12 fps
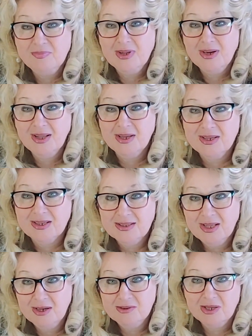be laying
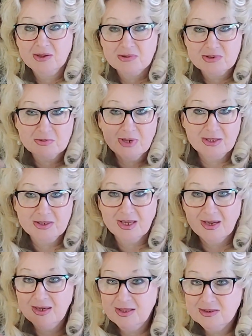down. I was
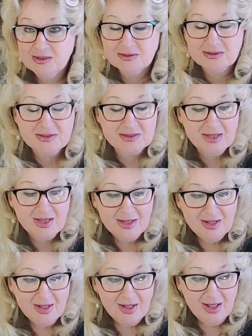writing letters
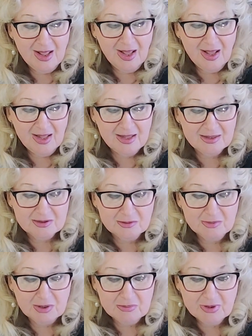
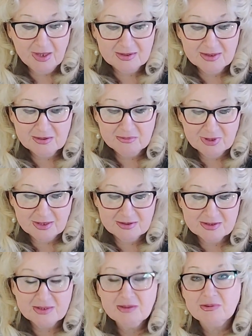to my brother
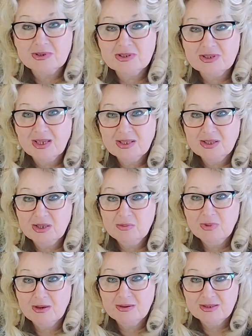because he was getting
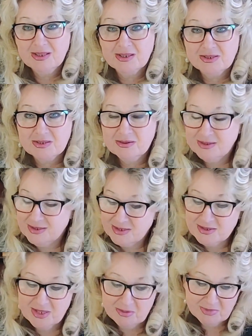married actually
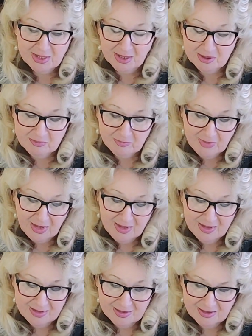the same time,
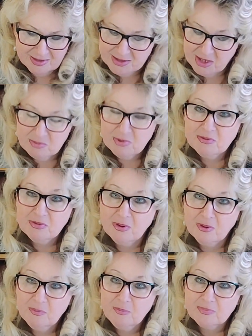day
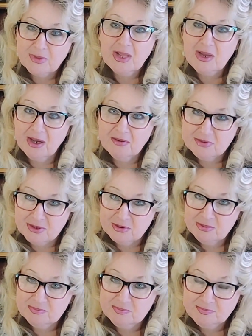after.